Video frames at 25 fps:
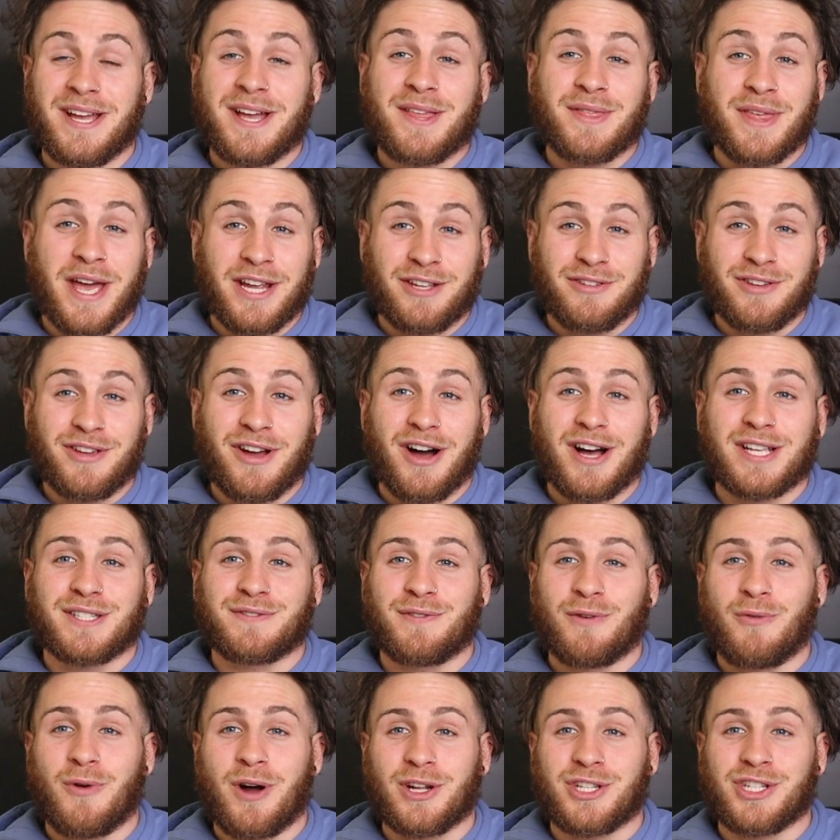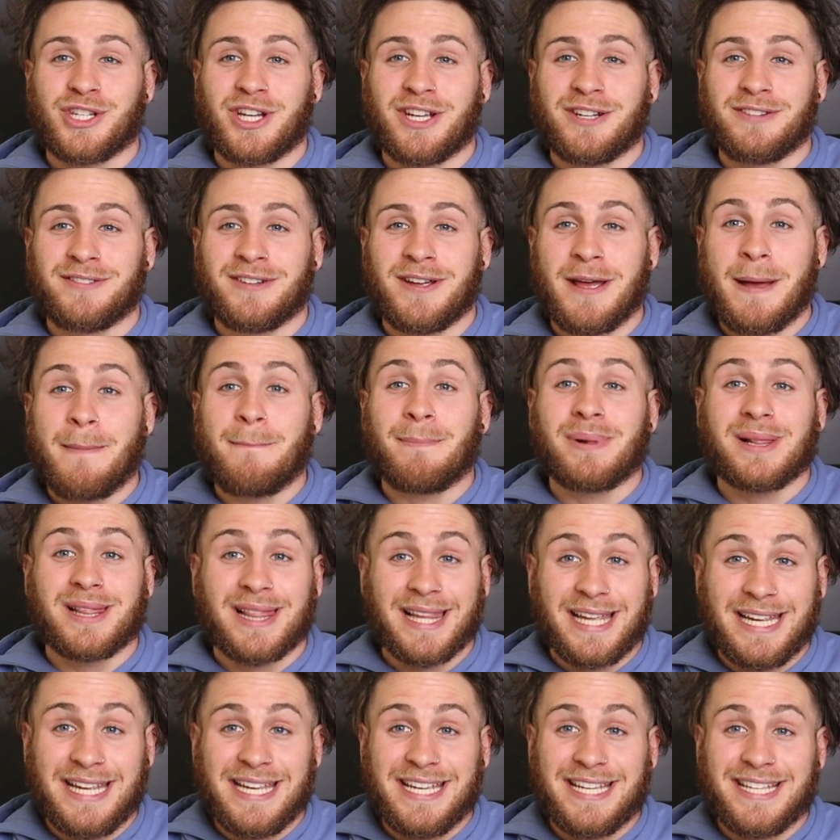Thank you guys for watching.
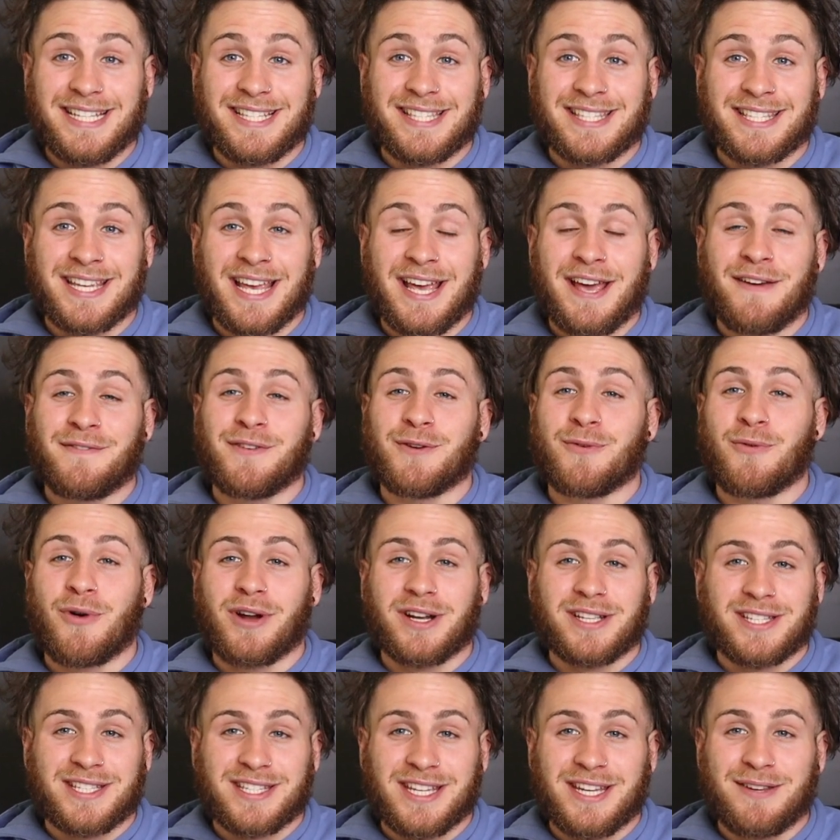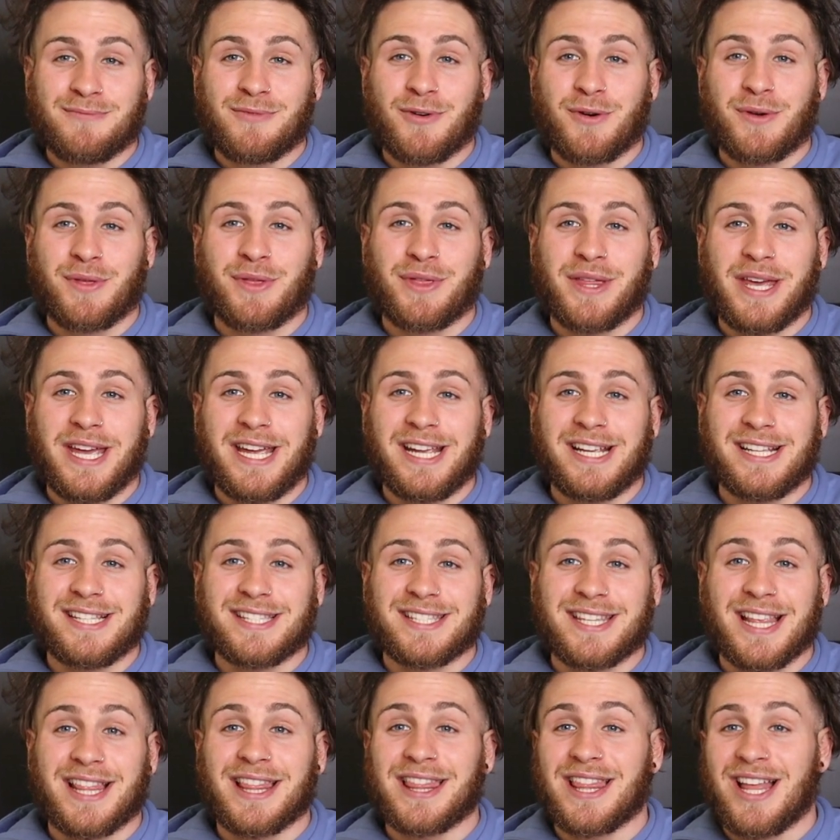Please, if you want to see more
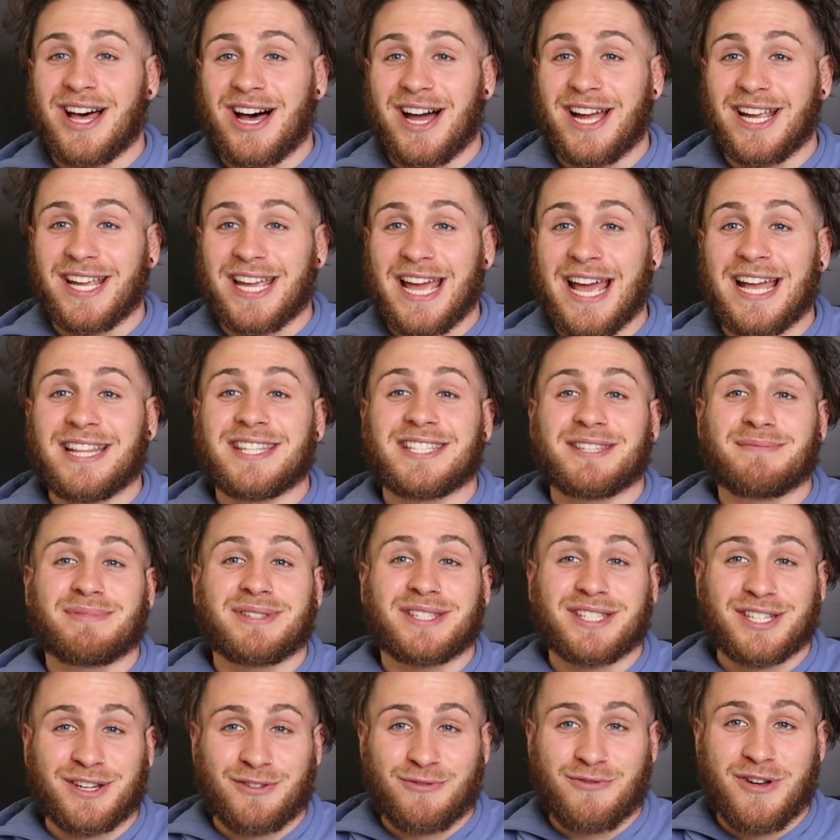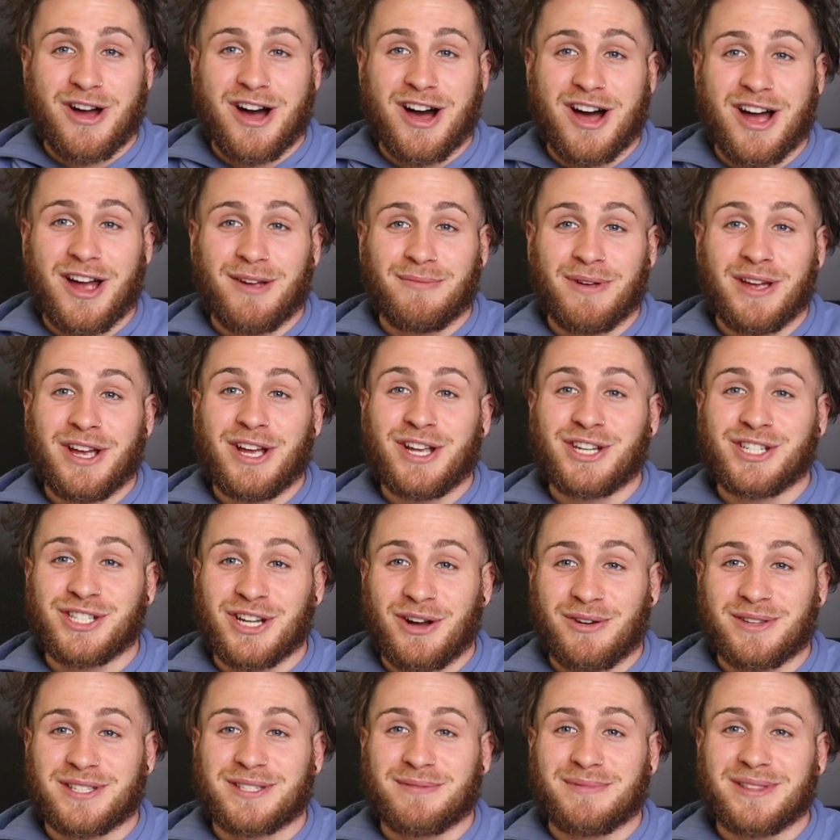things, like and subscribe.
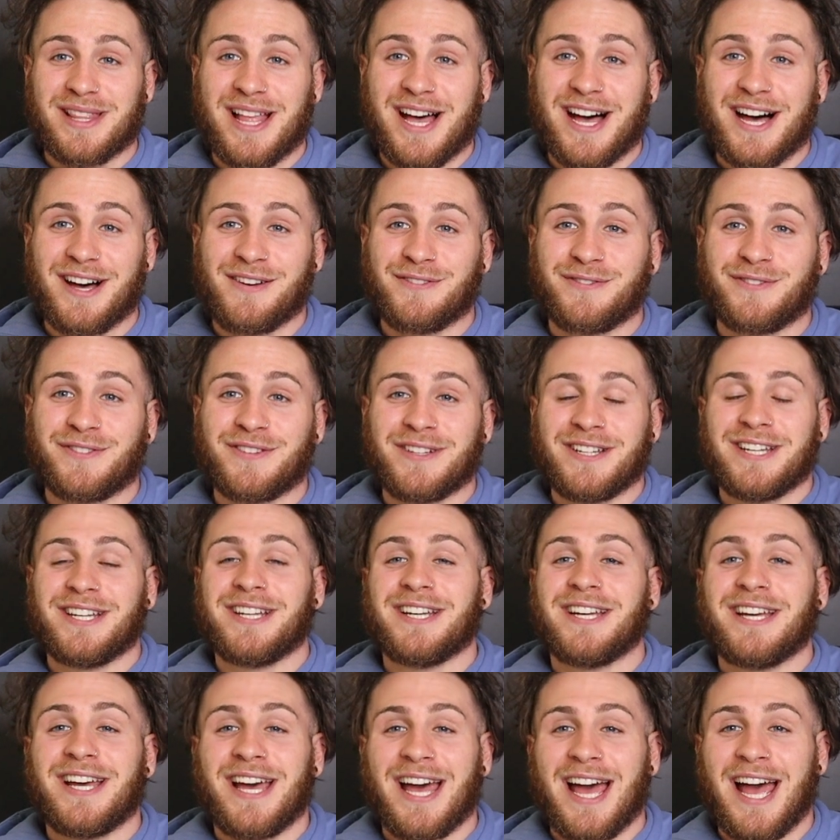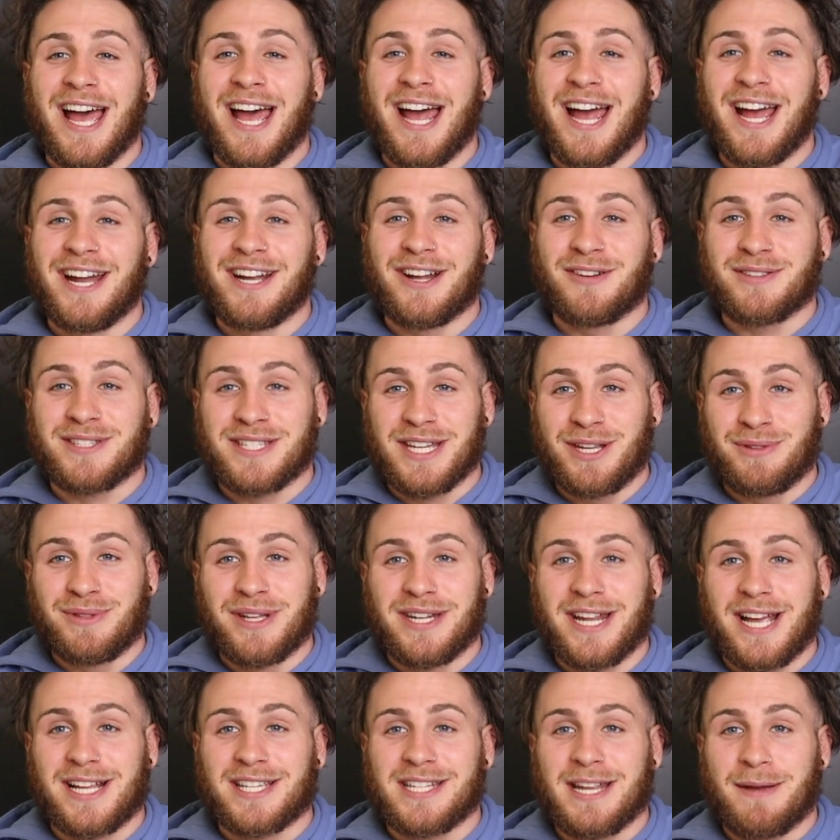Show us some love. And I'll see you in the
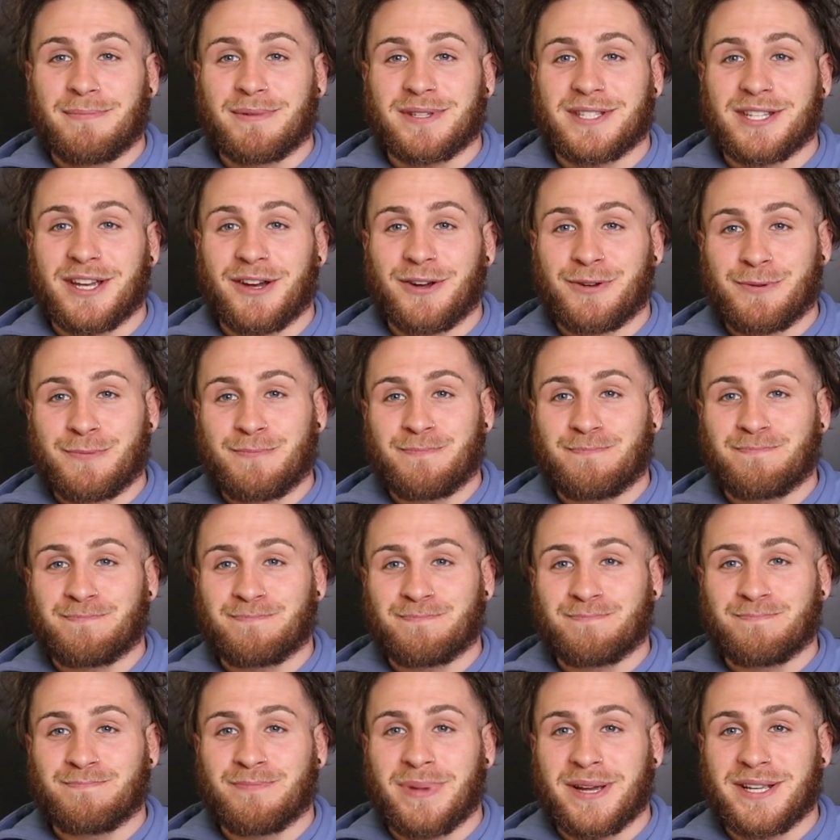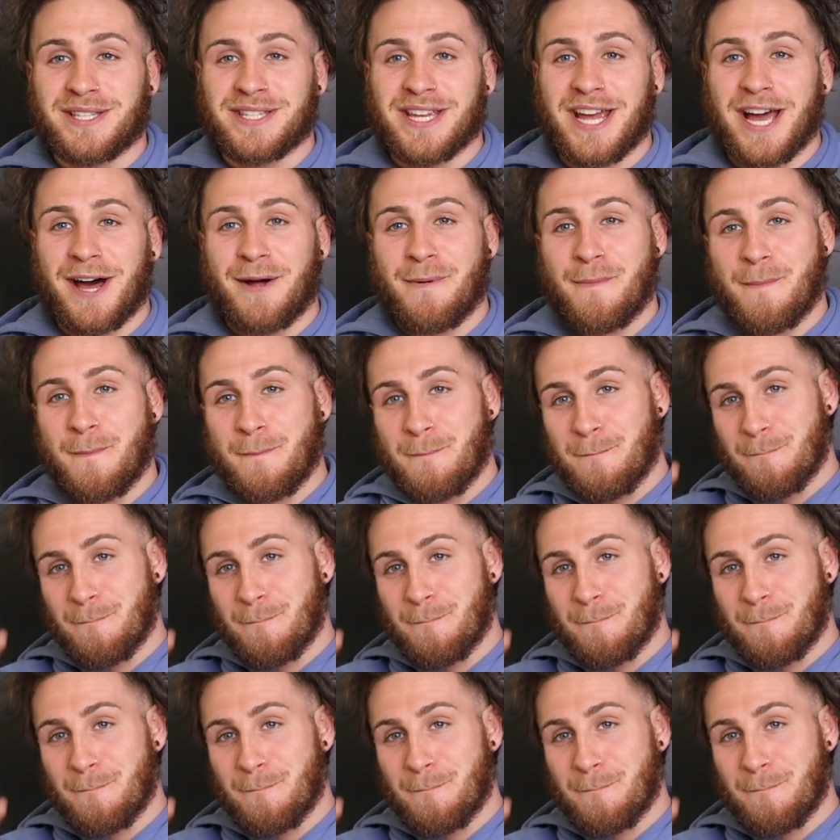next episode. Peace out.